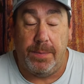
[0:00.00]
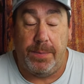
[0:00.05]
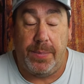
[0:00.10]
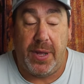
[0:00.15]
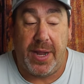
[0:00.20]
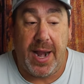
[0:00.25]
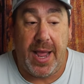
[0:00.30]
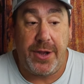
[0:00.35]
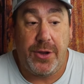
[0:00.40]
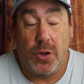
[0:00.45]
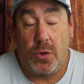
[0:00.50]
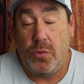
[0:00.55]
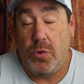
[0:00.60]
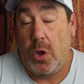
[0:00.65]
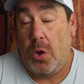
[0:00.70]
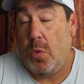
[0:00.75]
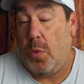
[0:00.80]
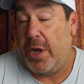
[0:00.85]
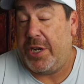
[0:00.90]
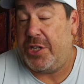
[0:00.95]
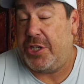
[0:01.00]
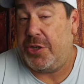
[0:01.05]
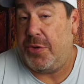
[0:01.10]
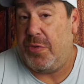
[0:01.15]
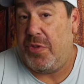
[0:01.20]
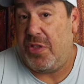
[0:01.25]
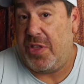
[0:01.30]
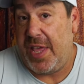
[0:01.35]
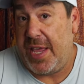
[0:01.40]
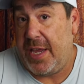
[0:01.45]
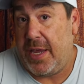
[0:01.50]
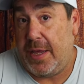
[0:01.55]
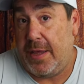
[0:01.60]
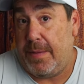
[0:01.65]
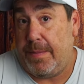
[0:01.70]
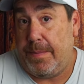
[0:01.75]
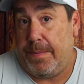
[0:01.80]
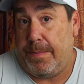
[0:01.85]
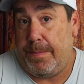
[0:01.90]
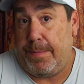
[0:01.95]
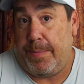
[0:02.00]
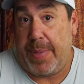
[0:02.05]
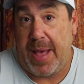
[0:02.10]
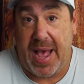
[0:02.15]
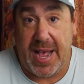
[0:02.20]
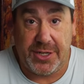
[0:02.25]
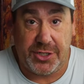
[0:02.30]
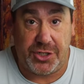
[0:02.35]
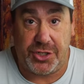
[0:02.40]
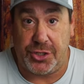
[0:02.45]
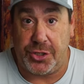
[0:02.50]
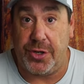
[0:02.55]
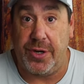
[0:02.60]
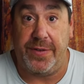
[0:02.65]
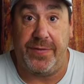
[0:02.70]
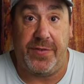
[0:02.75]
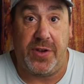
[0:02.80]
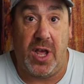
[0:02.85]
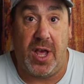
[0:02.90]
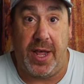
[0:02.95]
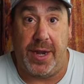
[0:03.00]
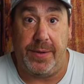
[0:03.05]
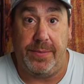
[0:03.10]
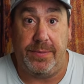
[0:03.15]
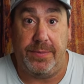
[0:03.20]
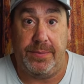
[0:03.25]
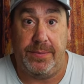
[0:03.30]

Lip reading: But I don't know what you think Bass should have done,